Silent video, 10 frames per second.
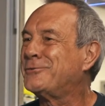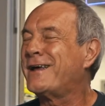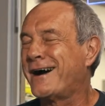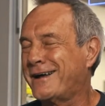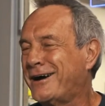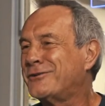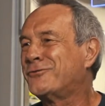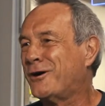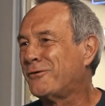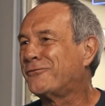Yeah, I got in
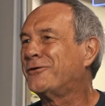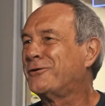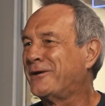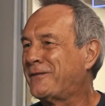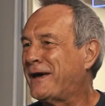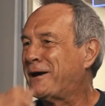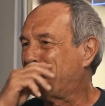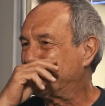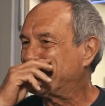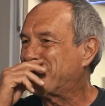trouble for doing that. I
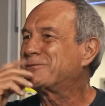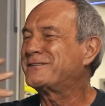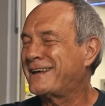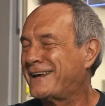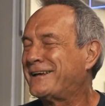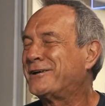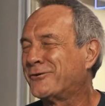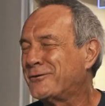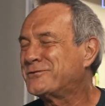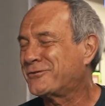wasn't supposed to take any
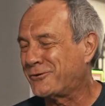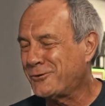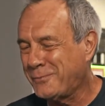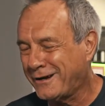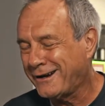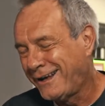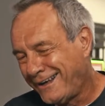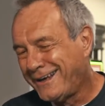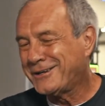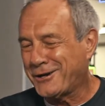groups through, but
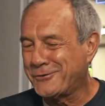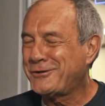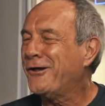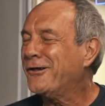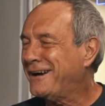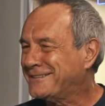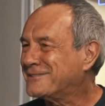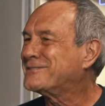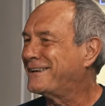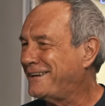y'all got to
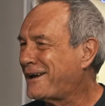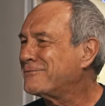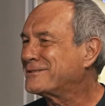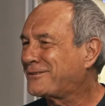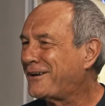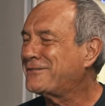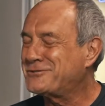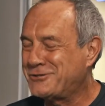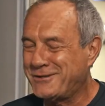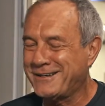see it. I was glad
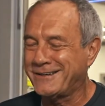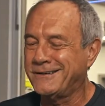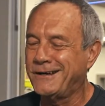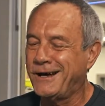that you did.